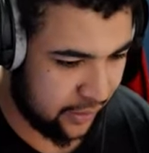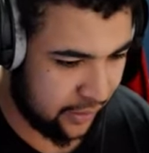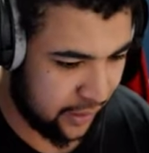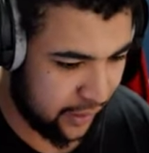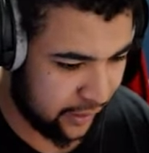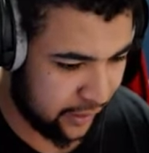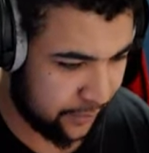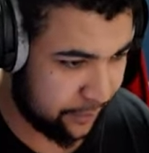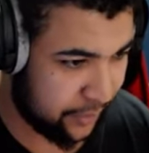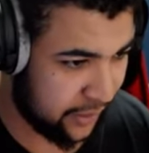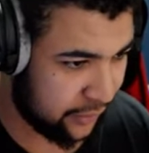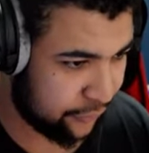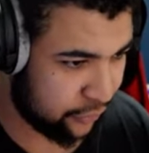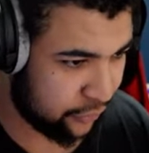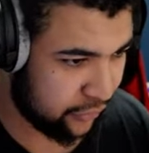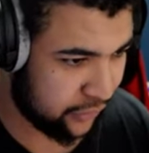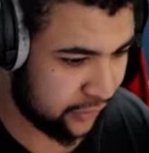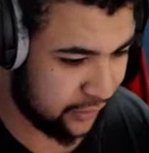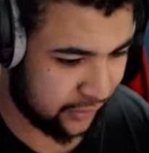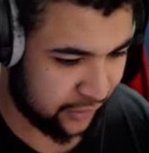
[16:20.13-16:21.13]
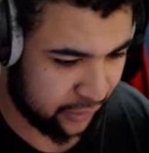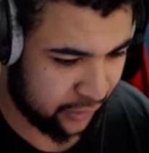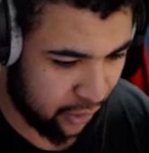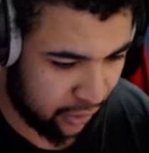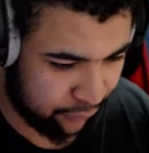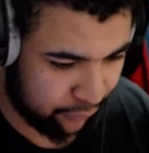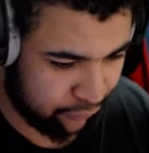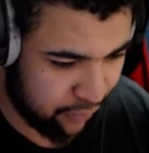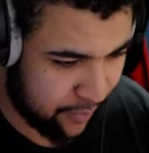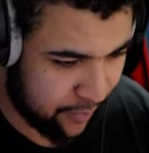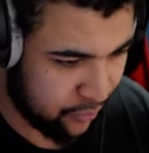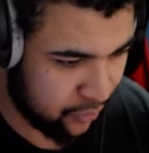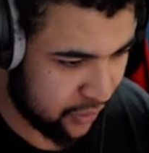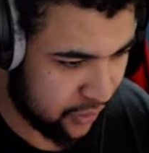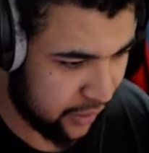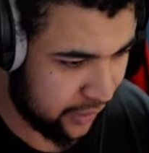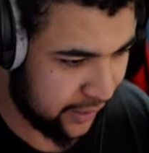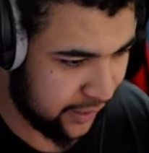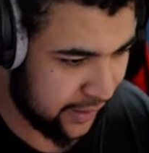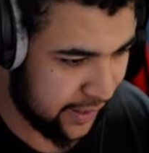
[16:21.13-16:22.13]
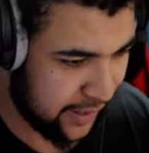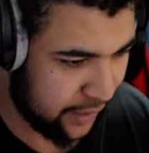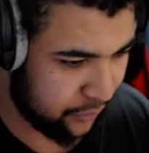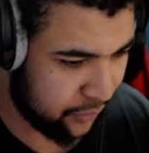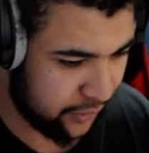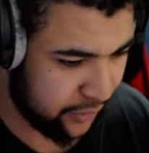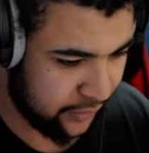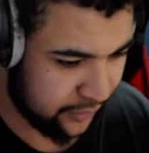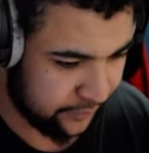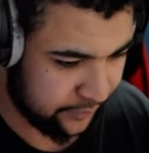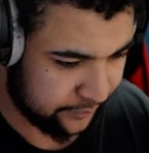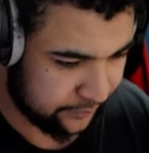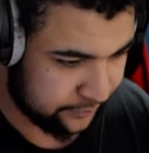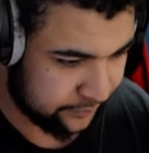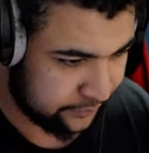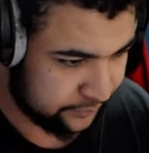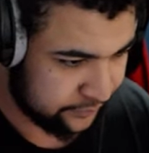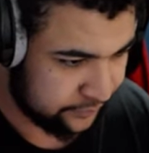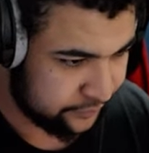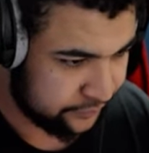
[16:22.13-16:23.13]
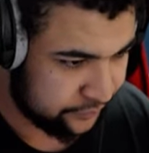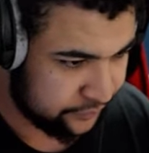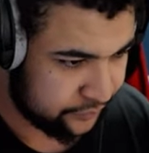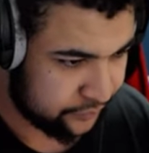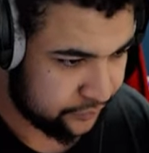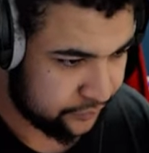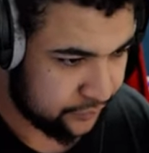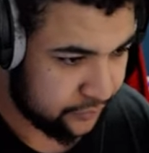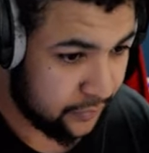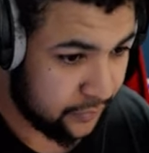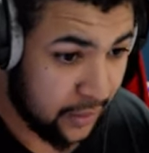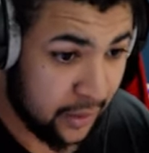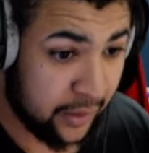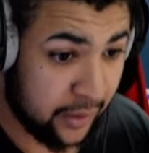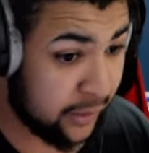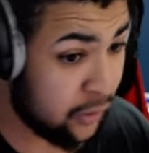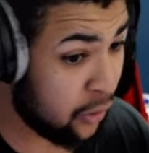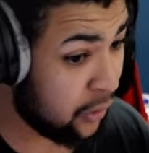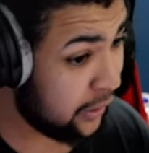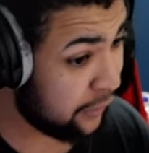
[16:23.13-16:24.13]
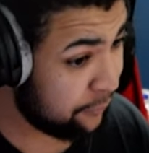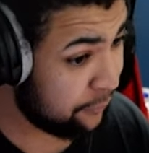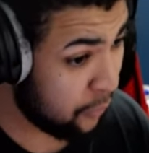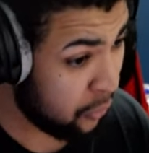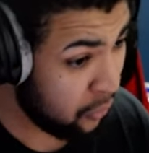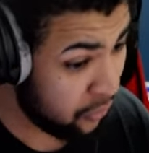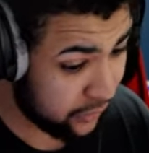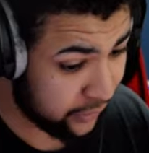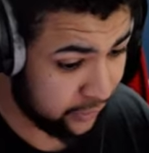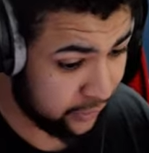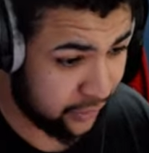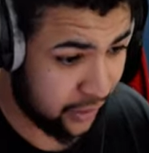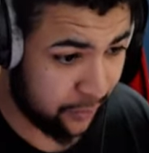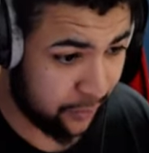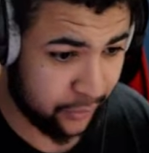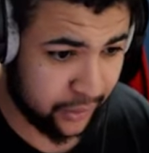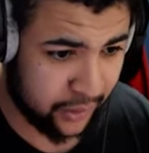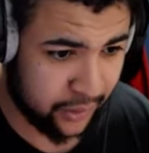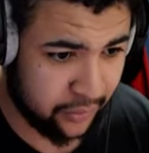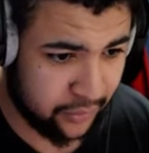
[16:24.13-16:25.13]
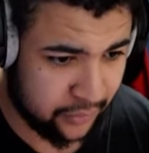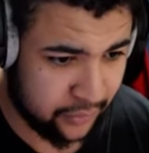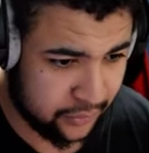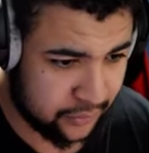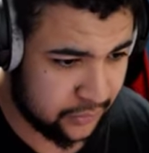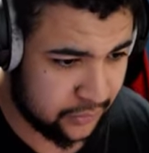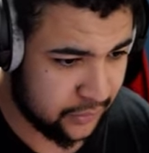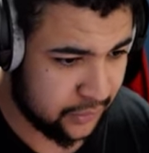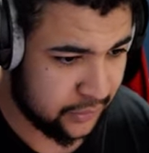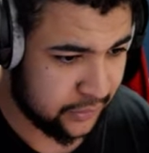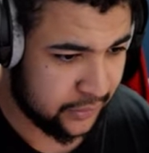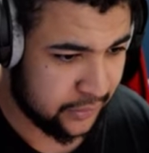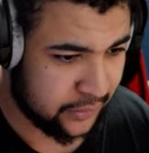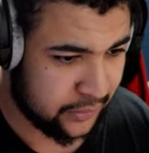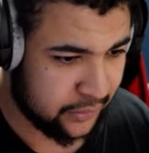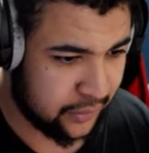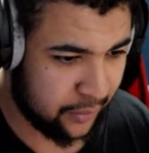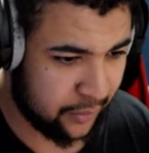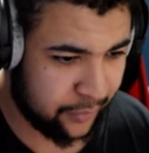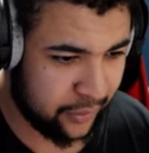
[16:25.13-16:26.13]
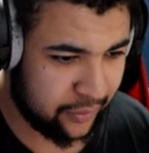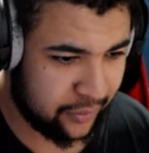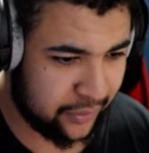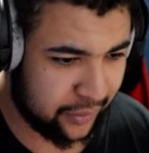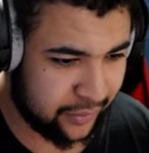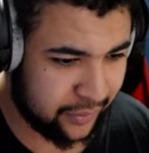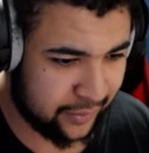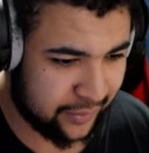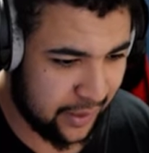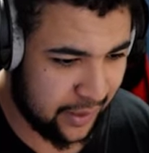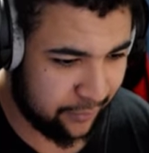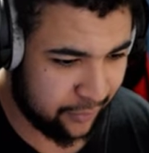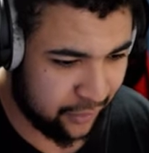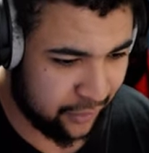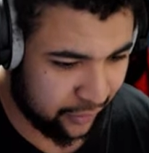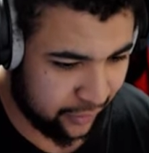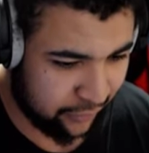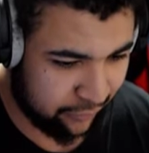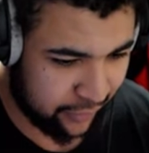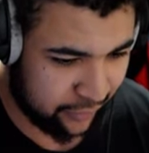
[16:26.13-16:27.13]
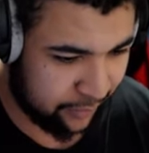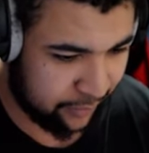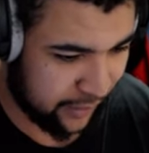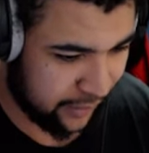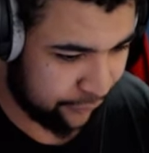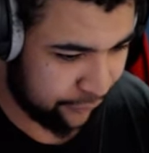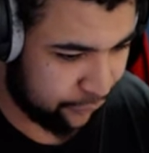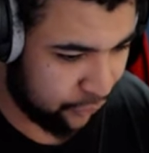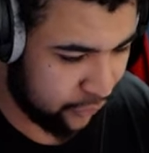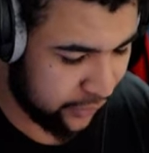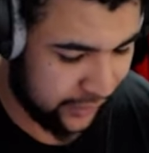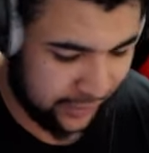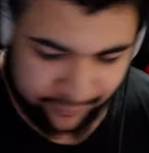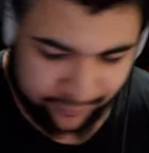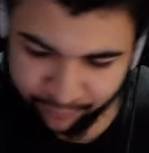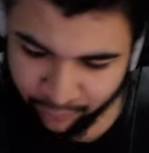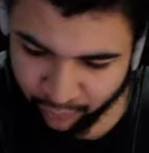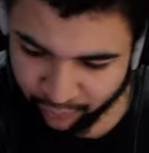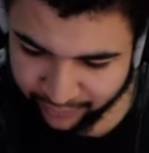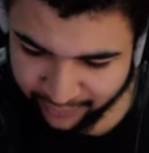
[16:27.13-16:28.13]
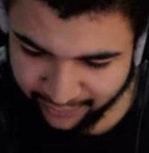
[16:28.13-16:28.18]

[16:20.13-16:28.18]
R D Ps for us. He's got a Rumble card in that one. He got Liv Morgan, W. W, it's just a shame it's not the WrestleMania forty Liv Morgan,